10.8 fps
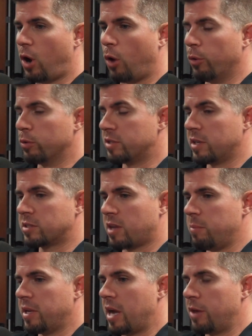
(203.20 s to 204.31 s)
all those things
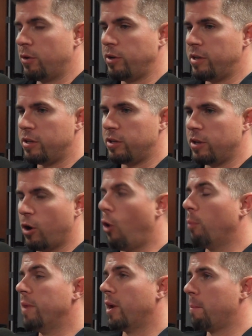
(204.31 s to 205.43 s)
come together. You
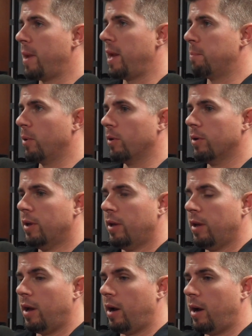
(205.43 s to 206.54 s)
hope that on paper
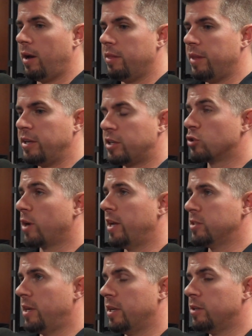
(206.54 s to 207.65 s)
they can
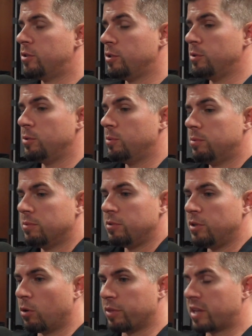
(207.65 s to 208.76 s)
translate into
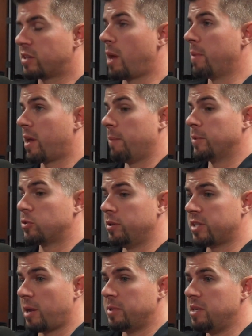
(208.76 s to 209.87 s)
the type of chemistry
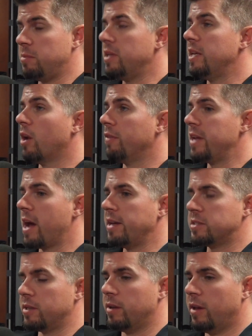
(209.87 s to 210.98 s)
and the type of team you need on the
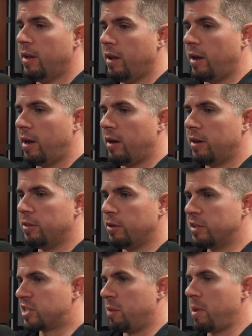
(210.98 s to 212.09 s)
ice. And
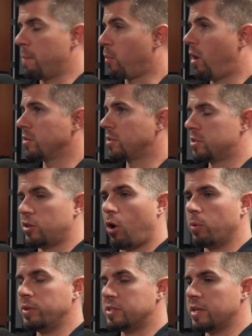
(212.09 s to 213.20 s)
it's going to be a process. It
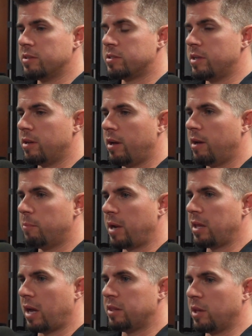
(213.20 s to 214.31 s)
always is. And but
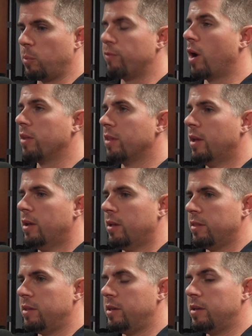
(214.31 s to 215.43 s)
I think we've got
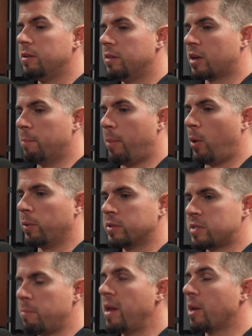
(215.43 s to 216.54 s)
the
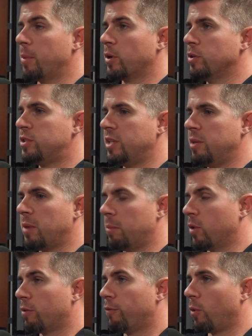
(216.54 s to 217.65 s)
components that make up a good team, and
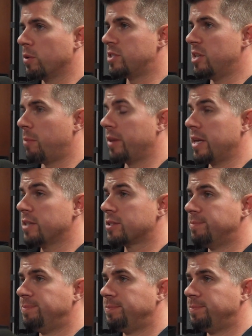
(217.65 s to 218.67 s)
I'm looking forward to seeing them on the ice.